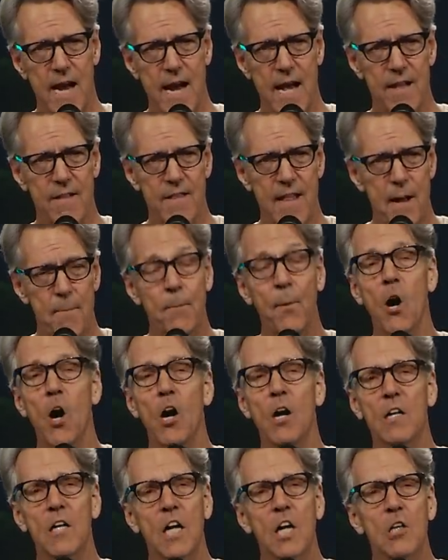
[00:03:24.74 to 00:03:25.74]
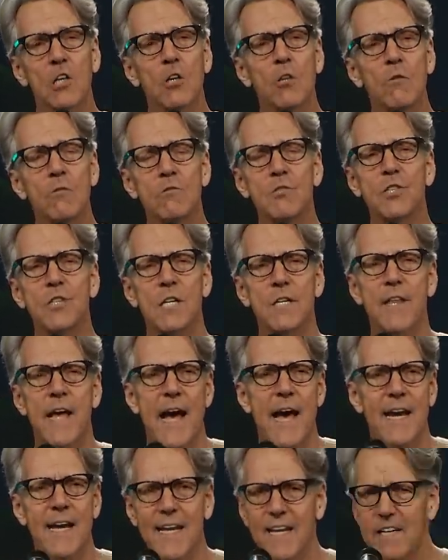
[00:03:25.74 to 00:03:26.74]
And that Paul alludes to
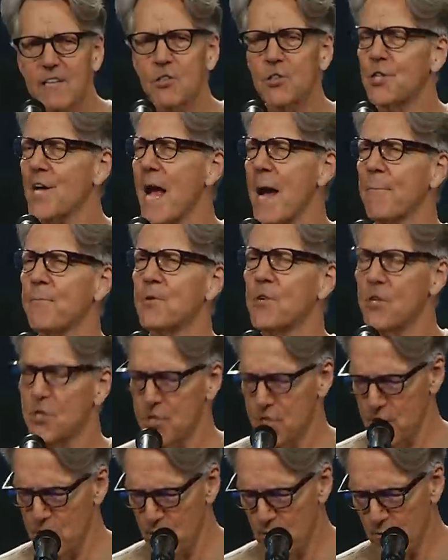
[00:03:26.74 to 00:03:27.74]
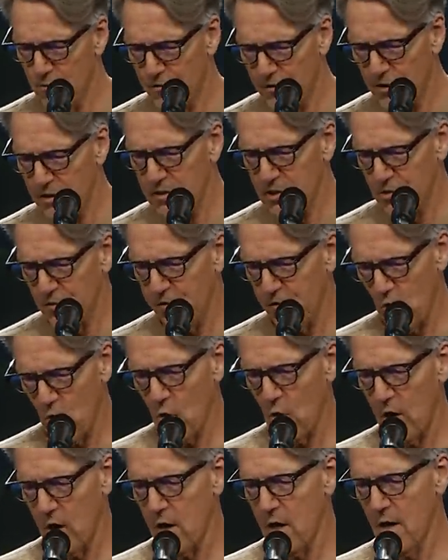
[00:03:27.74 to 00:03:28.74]
that in chapter 2, verse
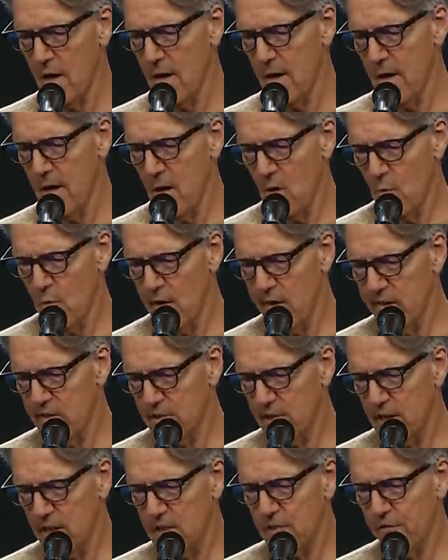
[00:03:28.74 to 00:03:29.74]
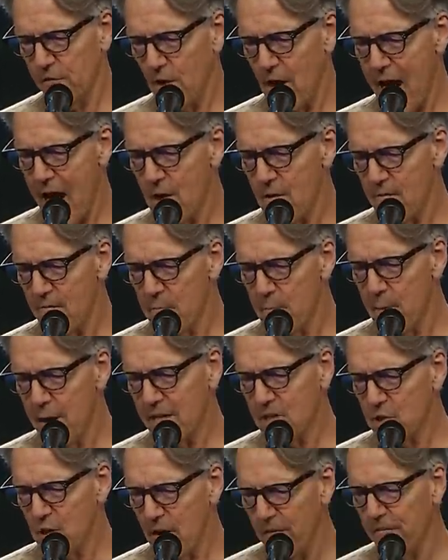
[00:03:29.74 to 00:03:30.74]
4, where he says, For out of
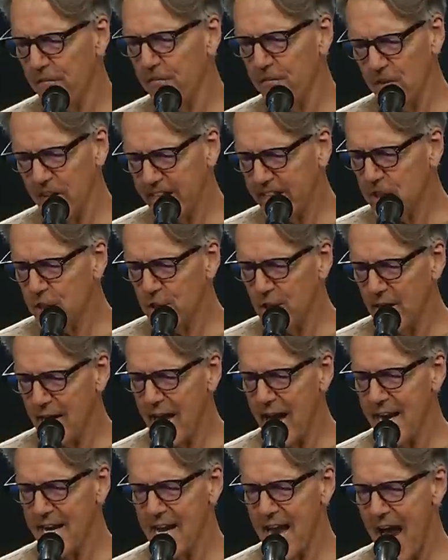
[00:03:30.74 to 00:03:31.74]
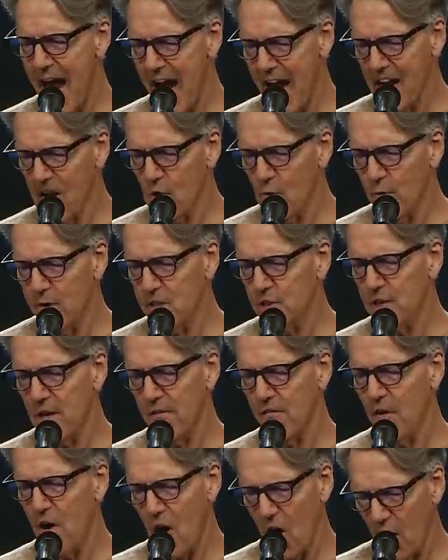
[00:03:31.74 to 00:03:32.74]
much affliction and anguish
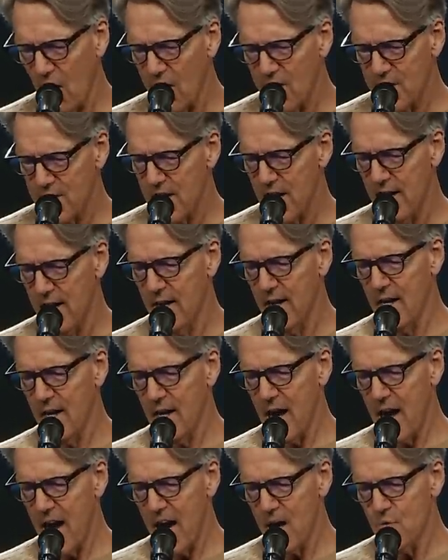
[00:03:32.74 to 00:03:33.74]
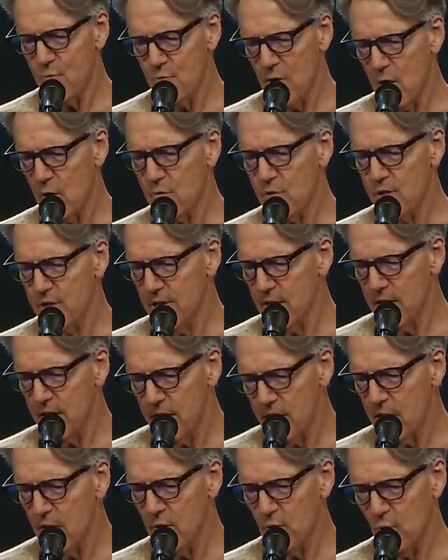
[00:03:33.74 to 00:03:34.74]
of heart I wrote to
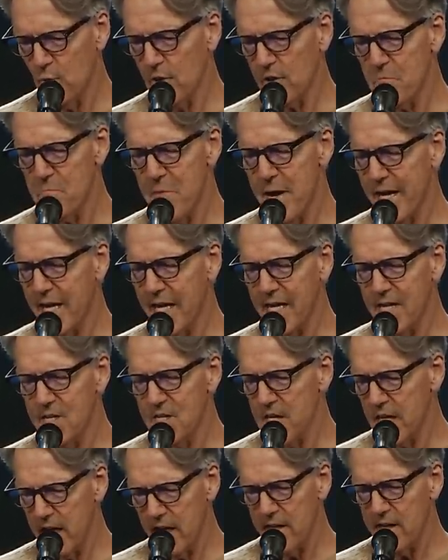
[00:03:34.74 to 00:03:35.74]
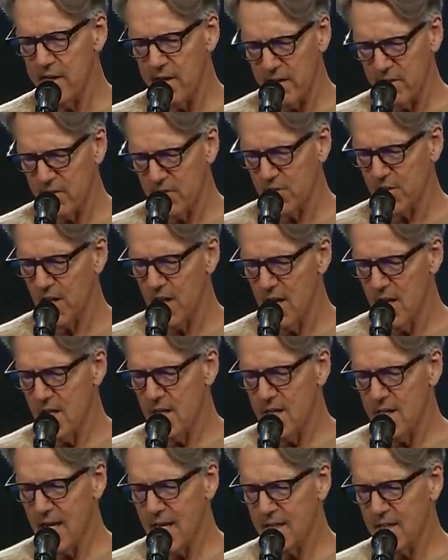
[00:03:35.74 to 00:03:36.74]
you with many tears
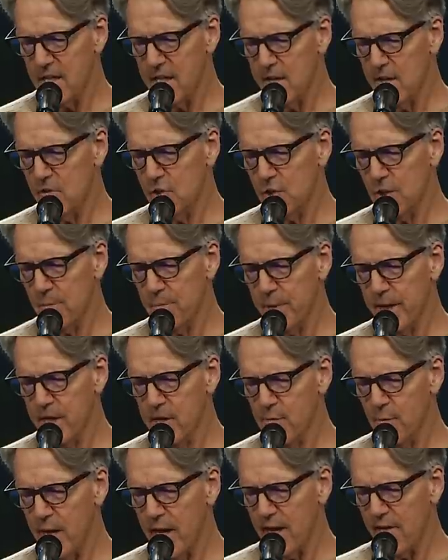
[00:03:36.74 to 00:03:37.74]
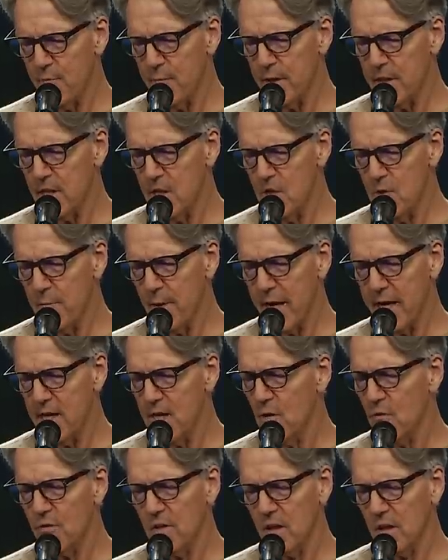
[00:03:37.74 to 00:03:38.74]
not that you should be grieved, but that you
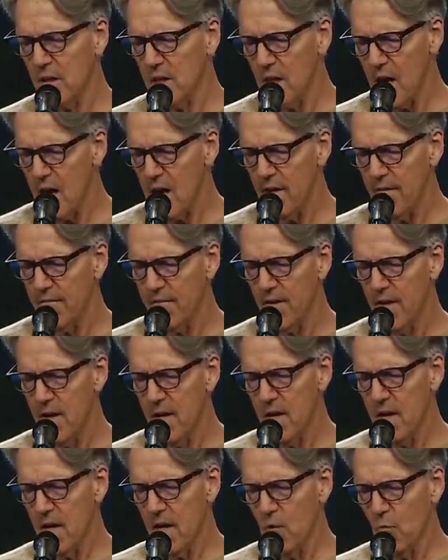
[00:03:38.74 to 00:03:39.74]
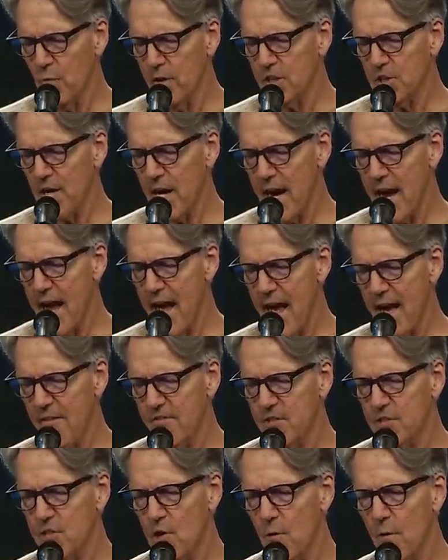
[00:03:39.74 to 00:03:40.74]
might know the love which I
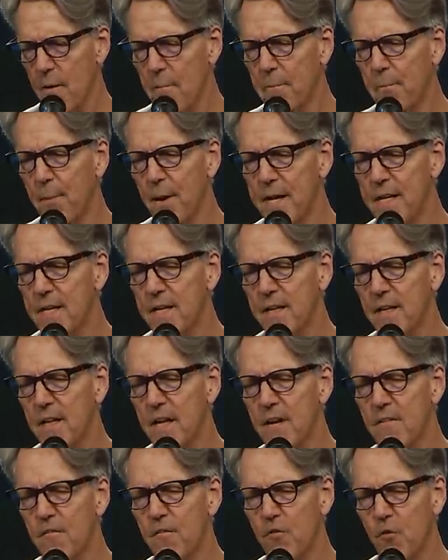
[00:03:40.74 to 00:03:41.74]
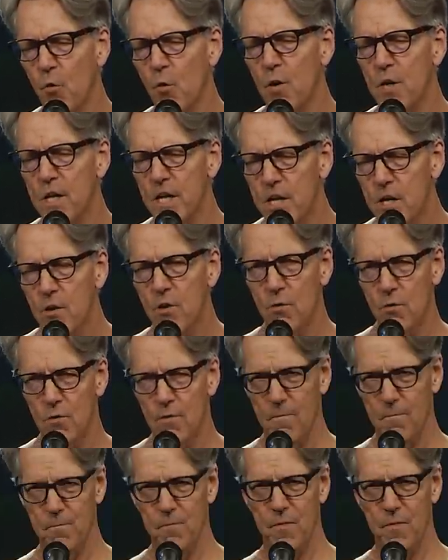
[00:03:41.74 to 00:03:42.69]
have so abundantly for you.